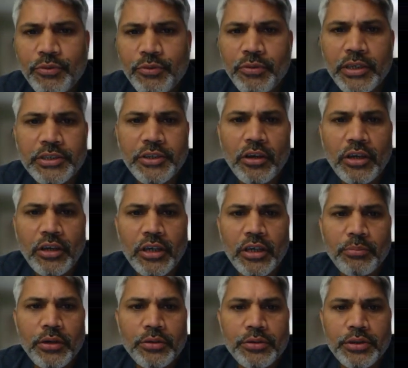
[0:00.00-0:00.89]
next we will
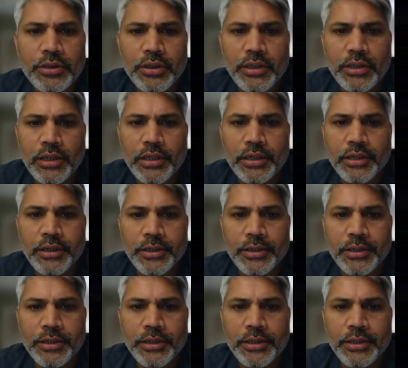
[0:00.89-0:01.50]
talk about